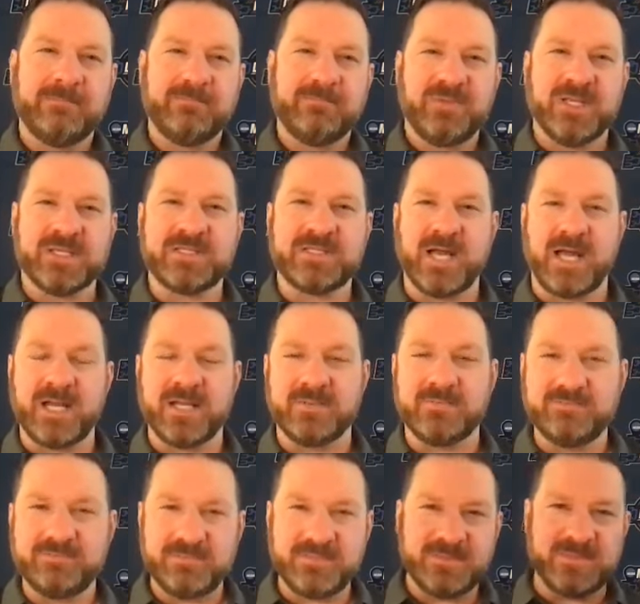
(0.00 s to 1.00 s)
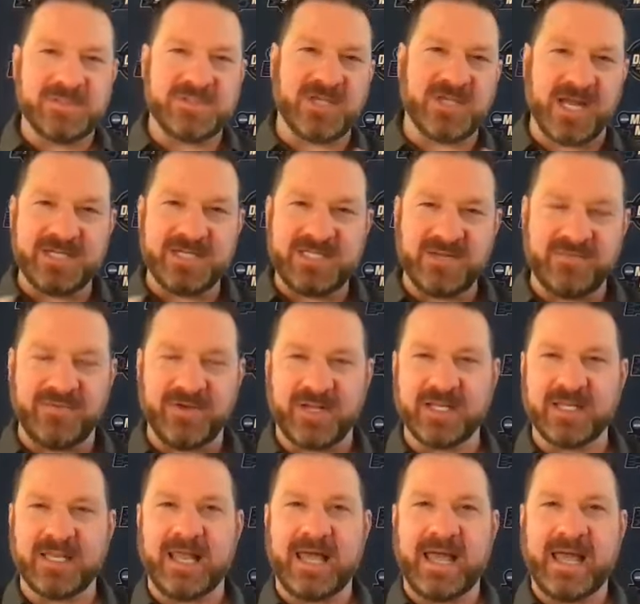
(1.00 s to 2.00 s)
it's not a scientific
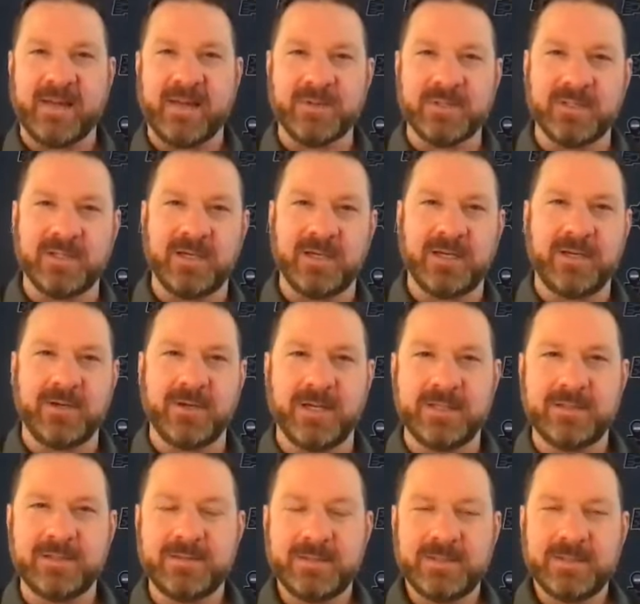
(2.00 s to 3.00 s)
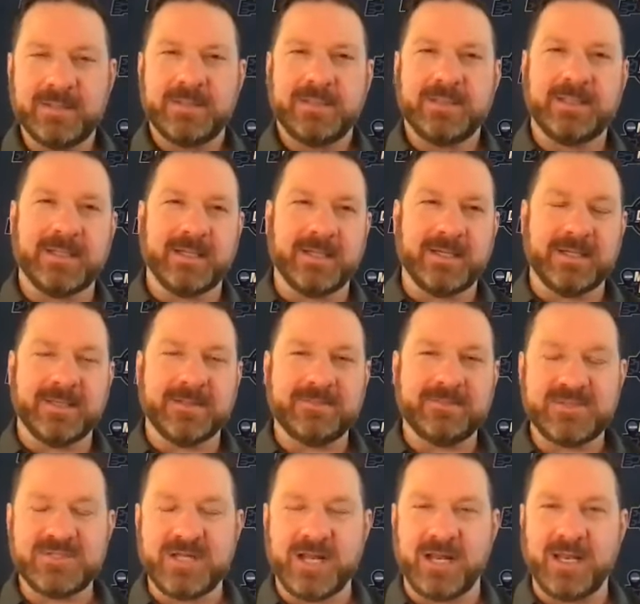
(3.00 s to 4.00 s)
lab in there. You know,
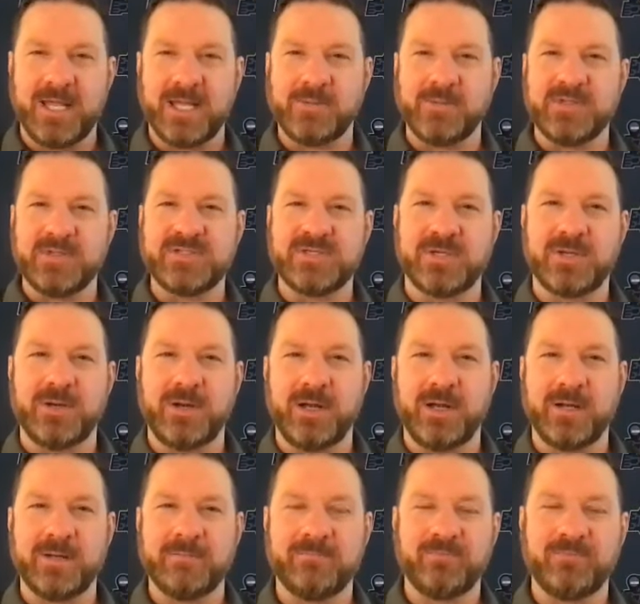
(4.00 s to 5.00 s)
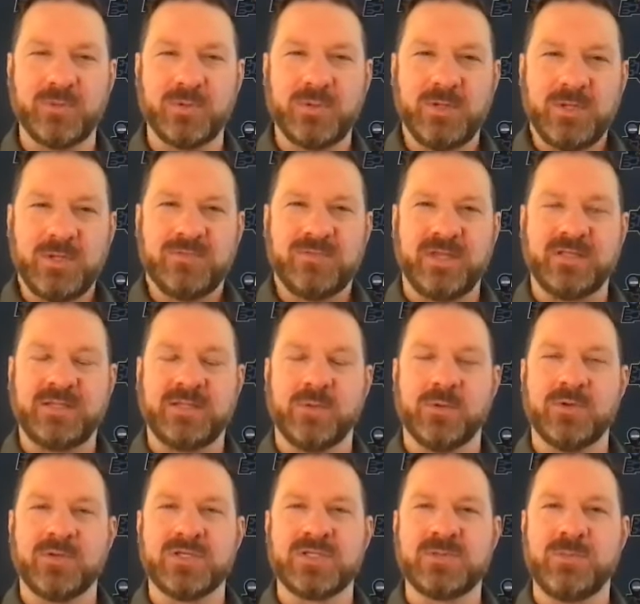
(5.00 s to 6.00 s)
it's not like we sit around and think that
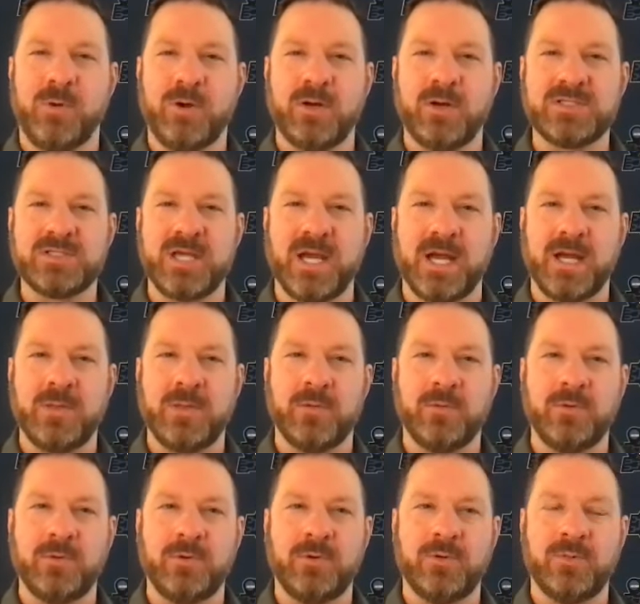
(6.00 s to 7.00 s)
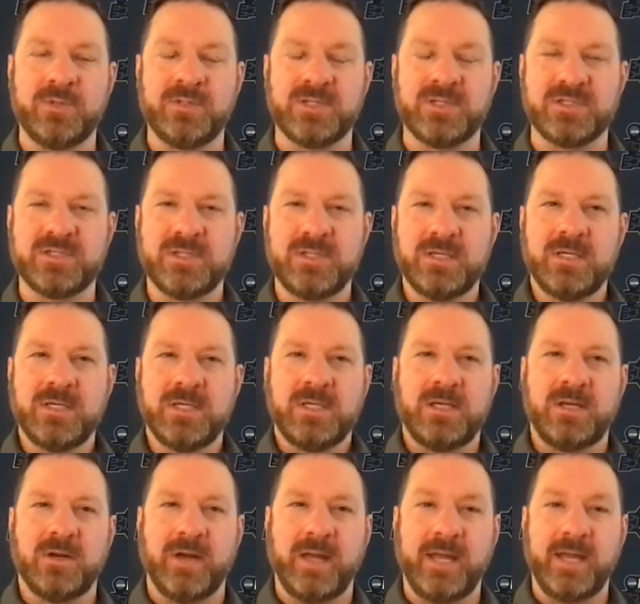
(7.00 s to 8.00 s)
we're the smartest guy in the room. We just,
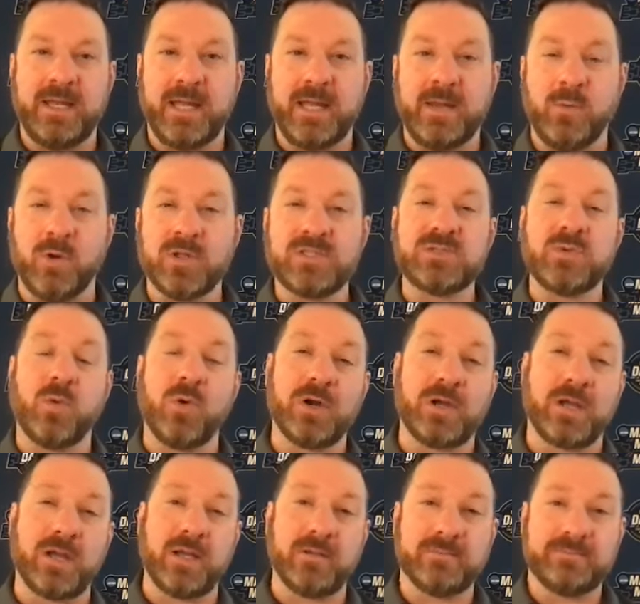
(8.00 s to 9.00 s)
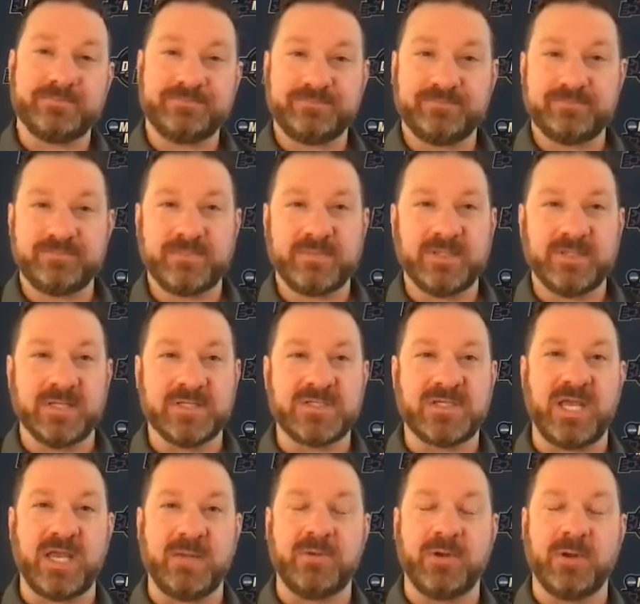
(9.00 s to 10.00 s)
you know, hey, what's working? Let's
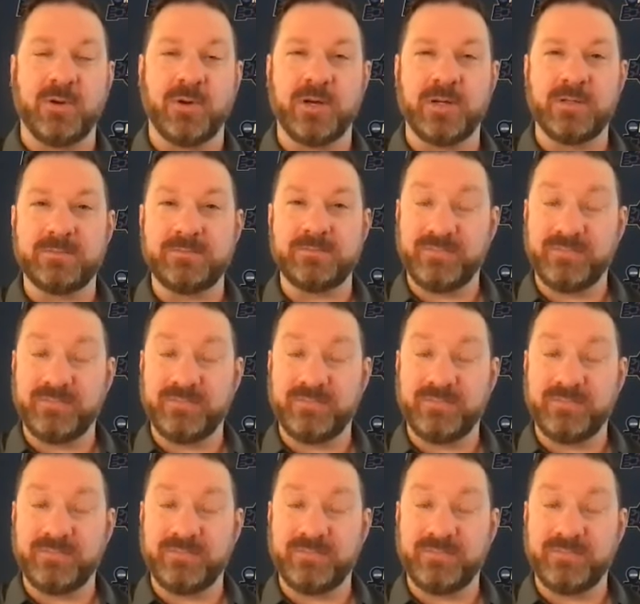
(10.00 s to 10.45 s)
keep doing it.